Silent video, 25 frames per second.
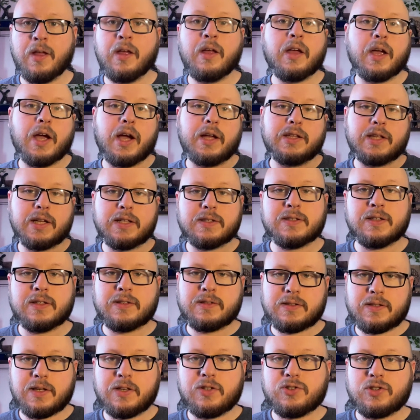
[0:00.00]
And that
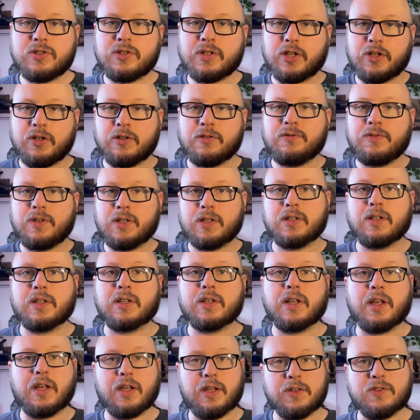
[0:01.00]
sensation that you're
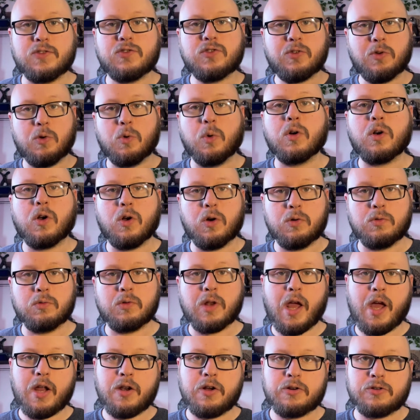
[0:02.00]
feeling is your own
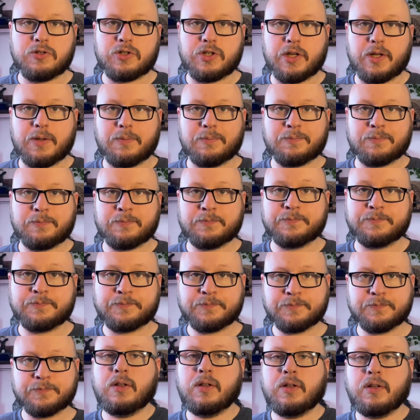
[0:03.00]
energy.
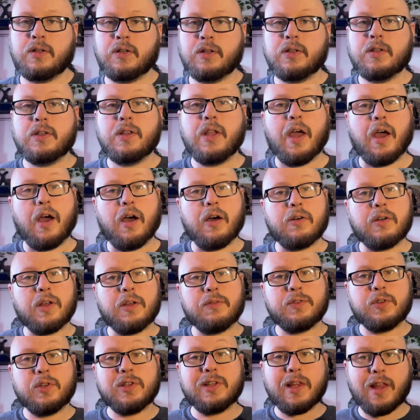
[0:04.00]
Now,
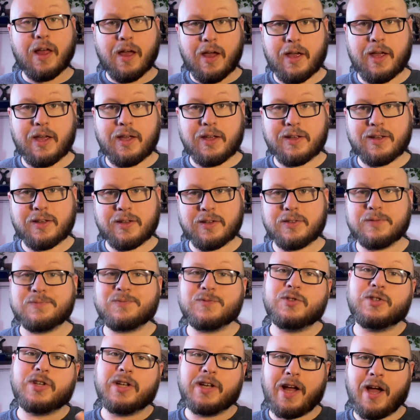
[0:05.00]
if you'd like,
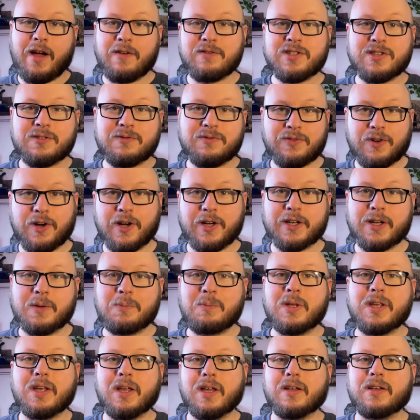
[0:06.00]
you can have some fun and
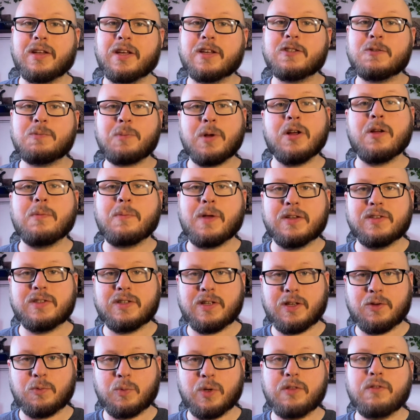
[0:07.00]
begin
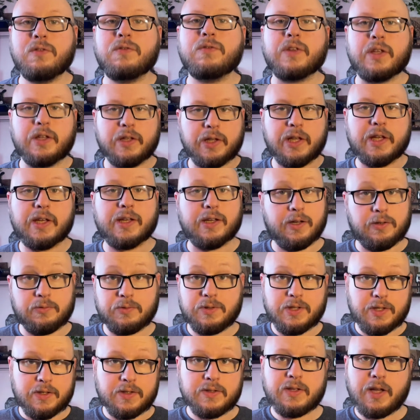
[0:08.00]
experimenting with feeling
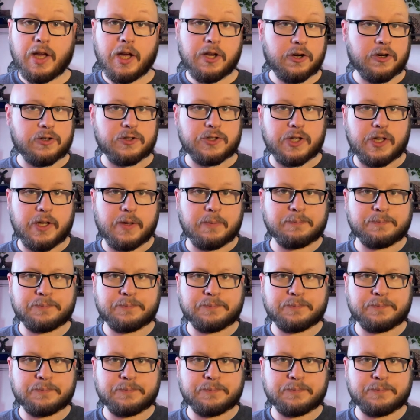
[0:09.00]
out this energy.